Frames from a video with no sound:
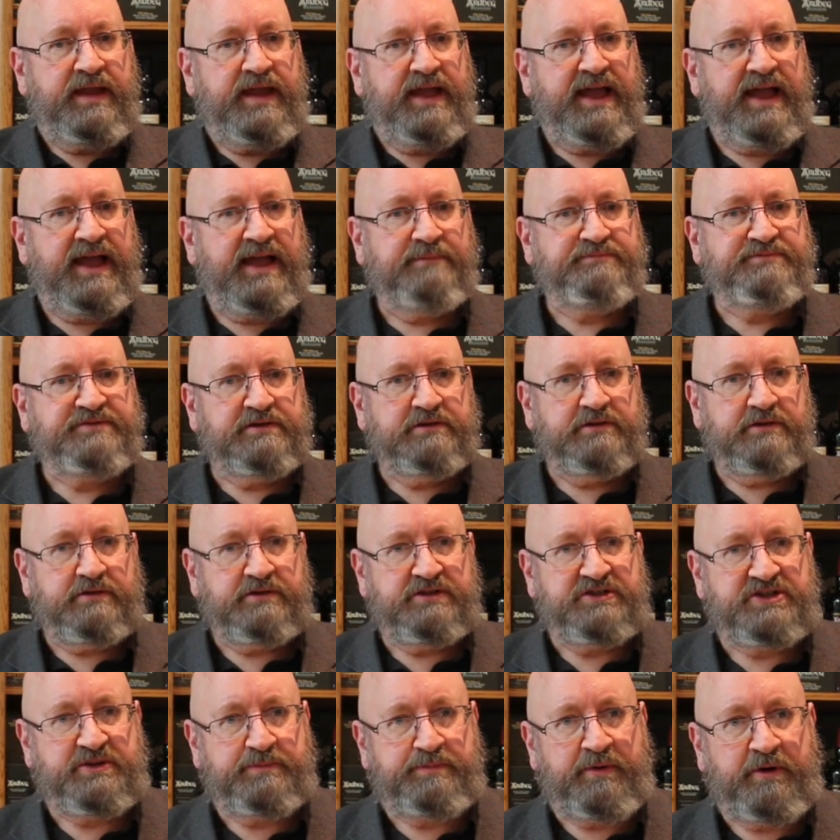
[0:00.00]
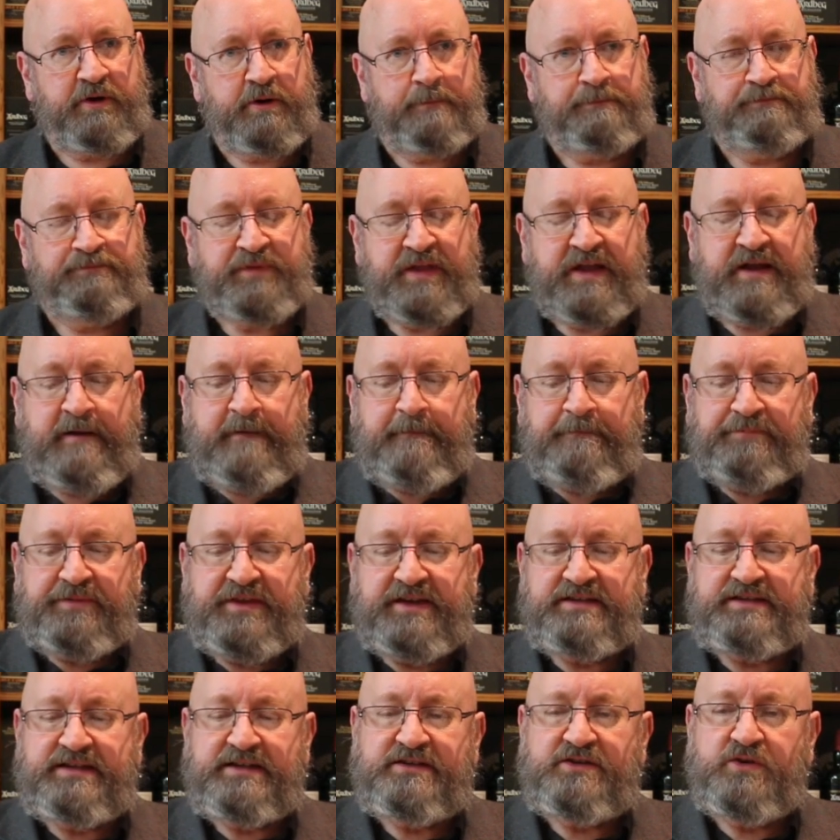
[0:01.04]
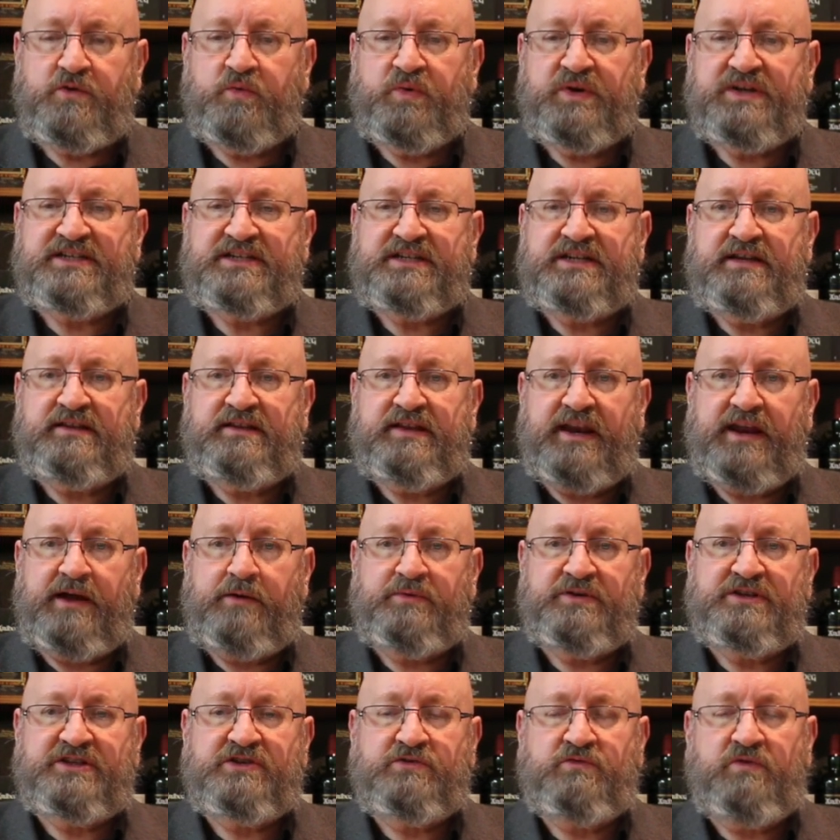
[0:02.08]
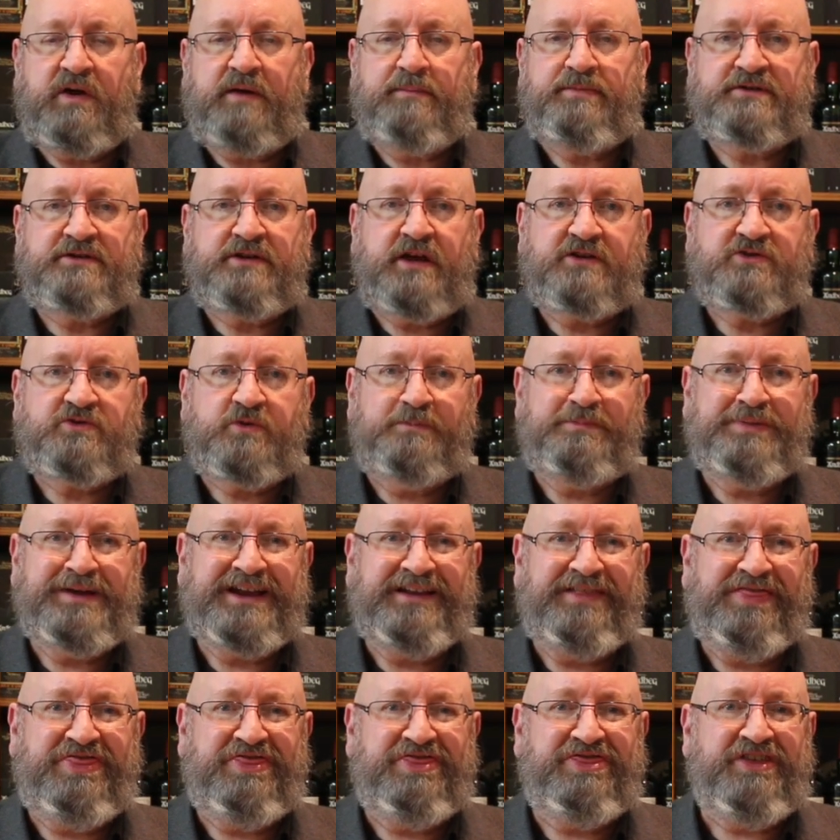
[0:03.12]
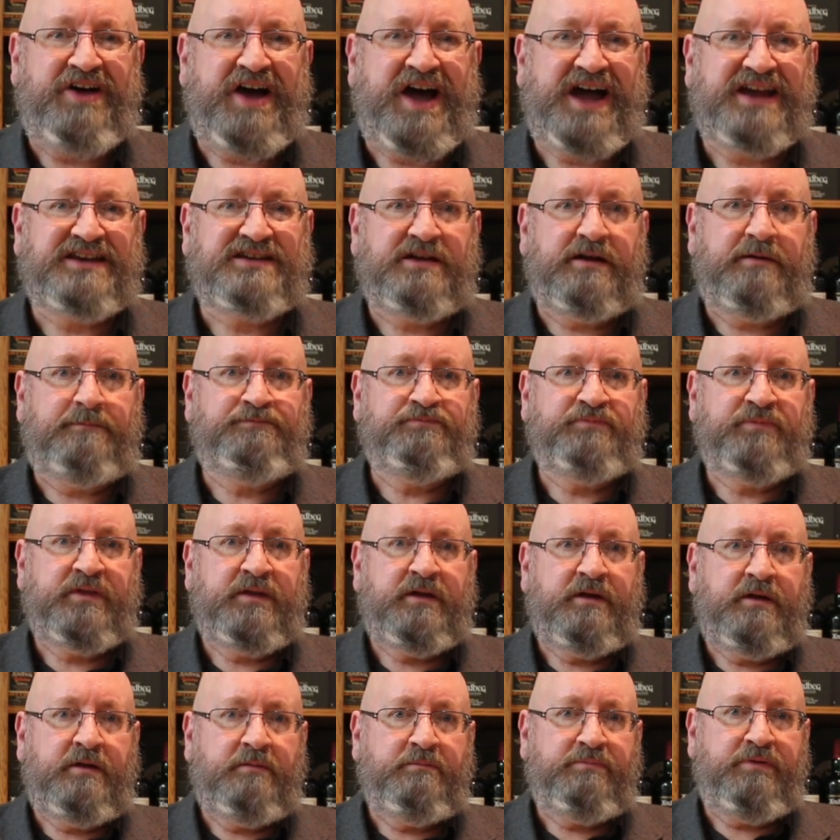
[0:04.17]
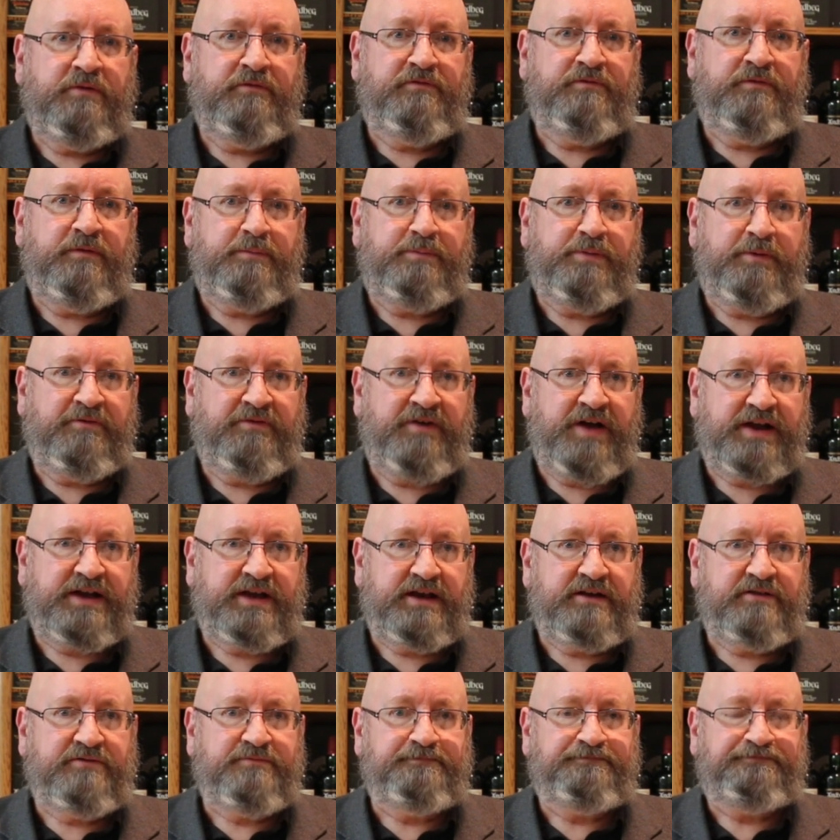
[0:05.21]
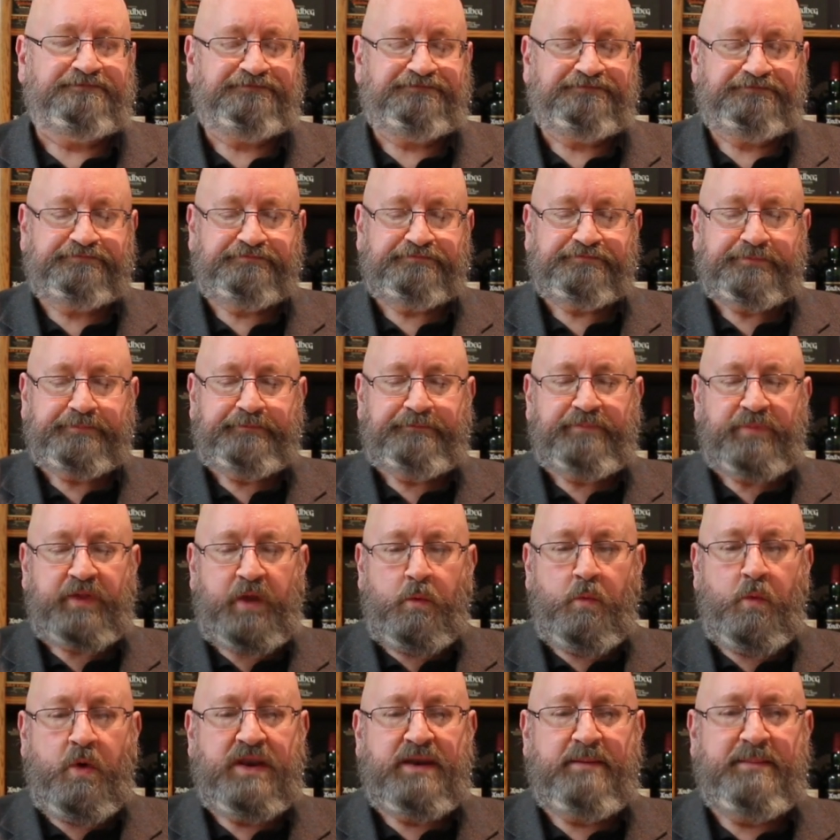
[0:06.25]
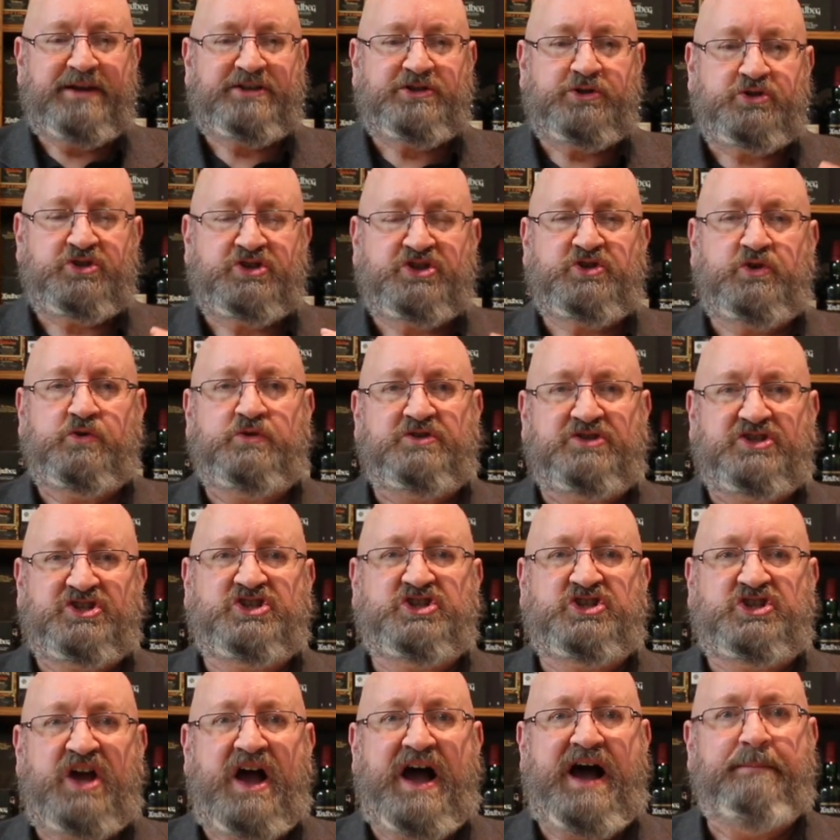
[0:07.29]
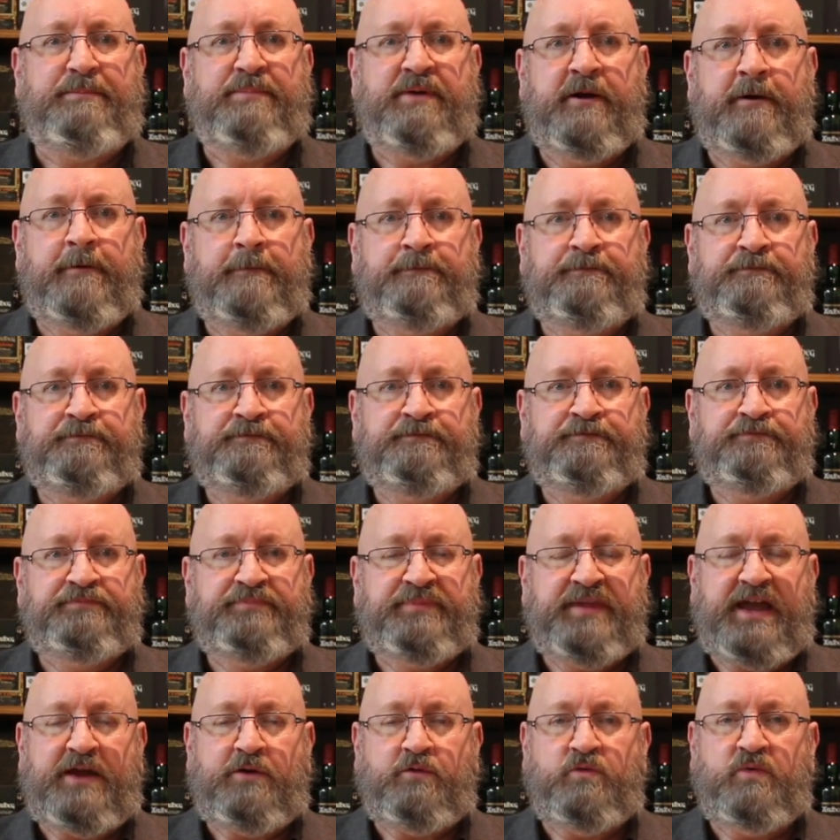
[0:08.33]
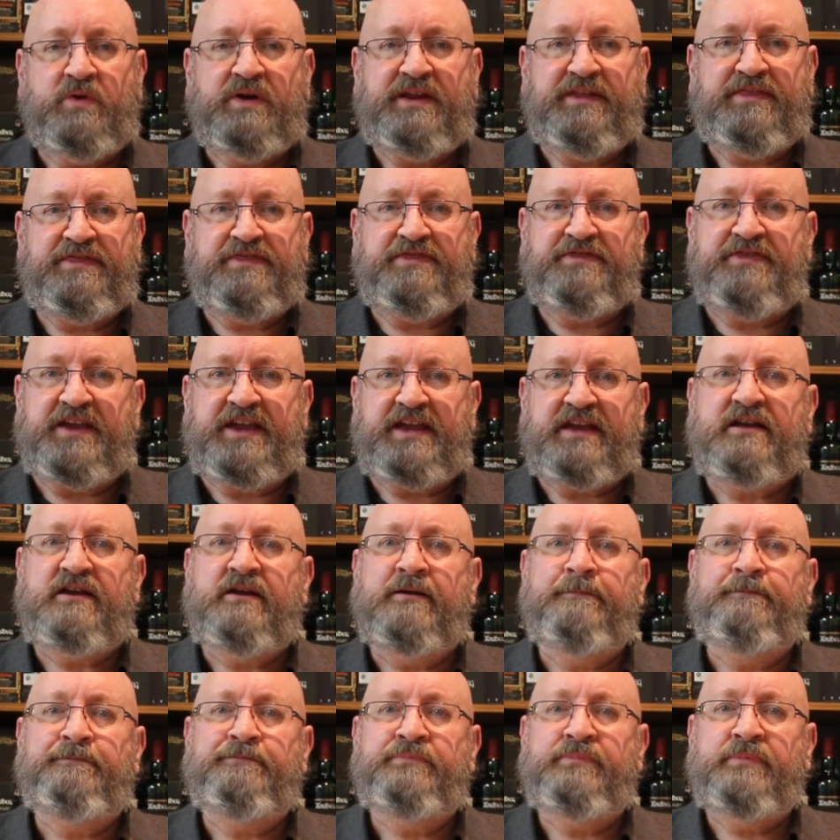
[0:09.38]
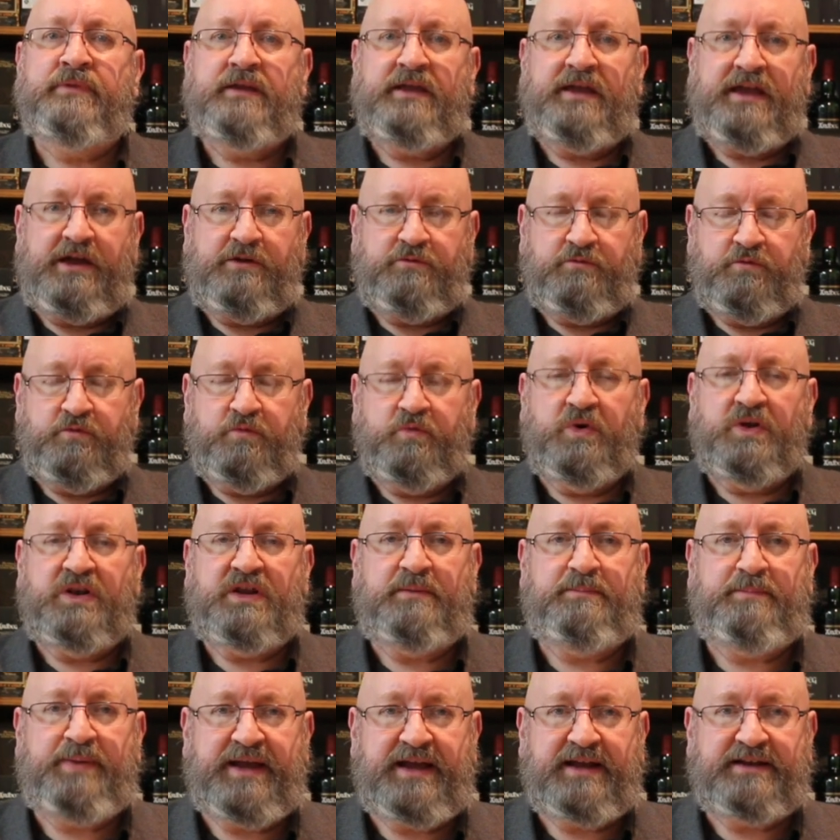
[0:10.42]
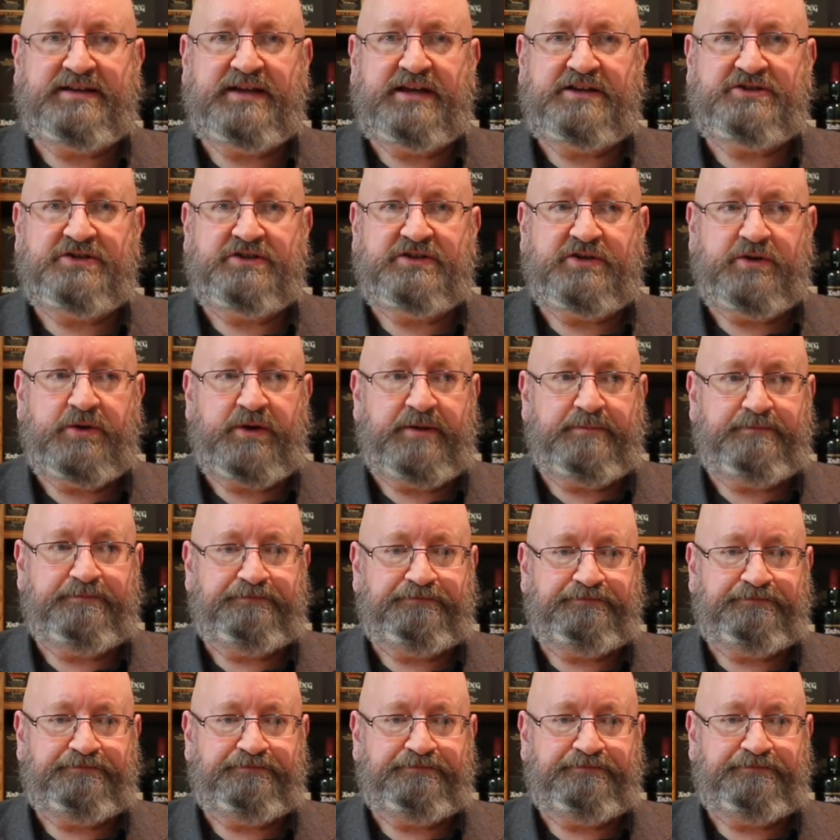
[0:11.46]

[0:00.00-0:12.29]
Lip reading: Absolutely superb. This is a whiskey that I would describe as also being thought provocative, one that makes you sort of stop and really think and really pay attention to it.